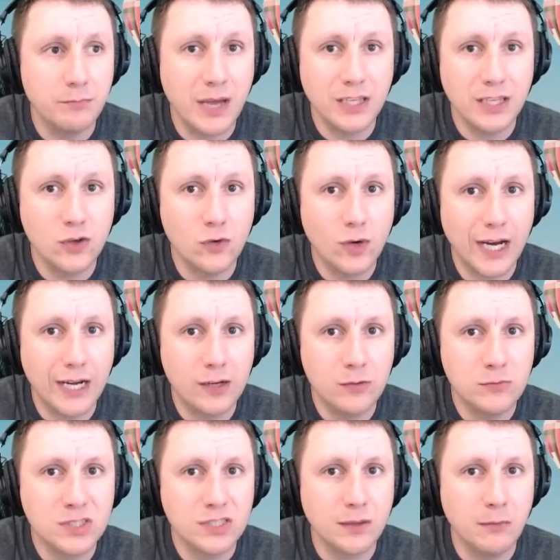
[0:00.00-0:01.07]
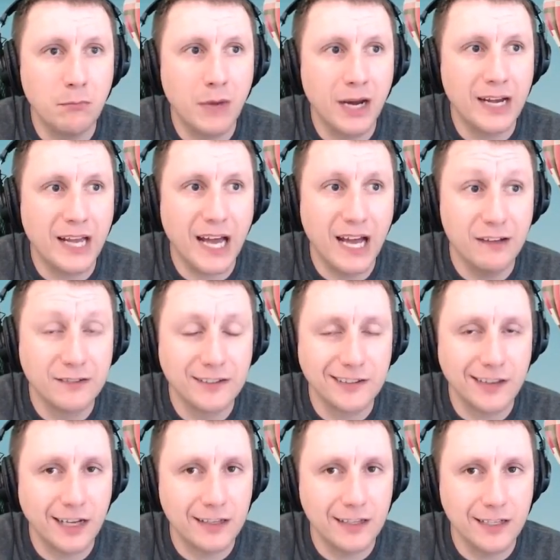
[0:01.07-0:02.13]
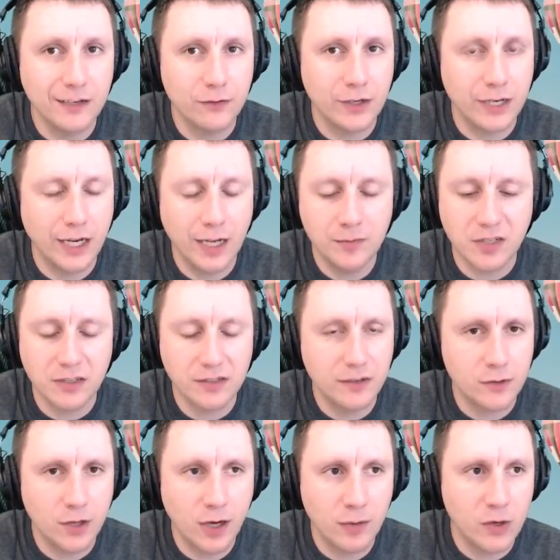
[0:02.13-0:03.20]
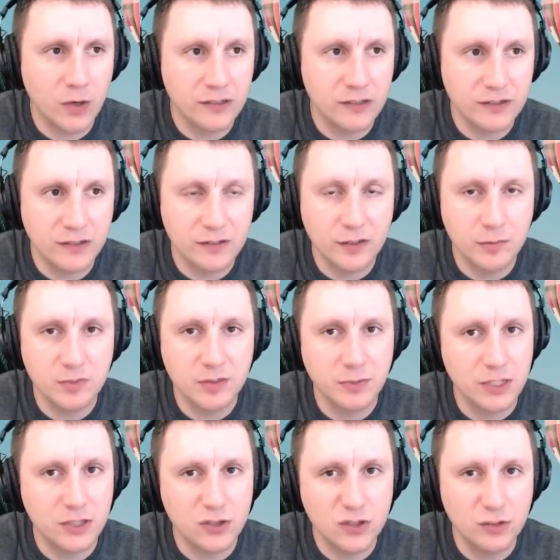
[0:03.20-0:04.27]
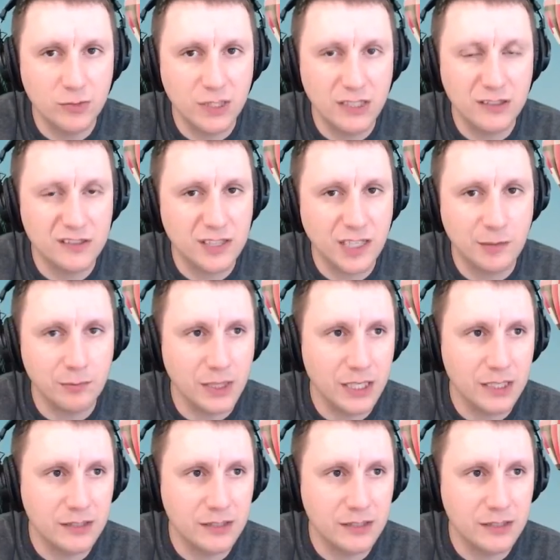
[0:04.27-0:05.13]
menu items might have slightly different names on different operating systems, but it should be in the same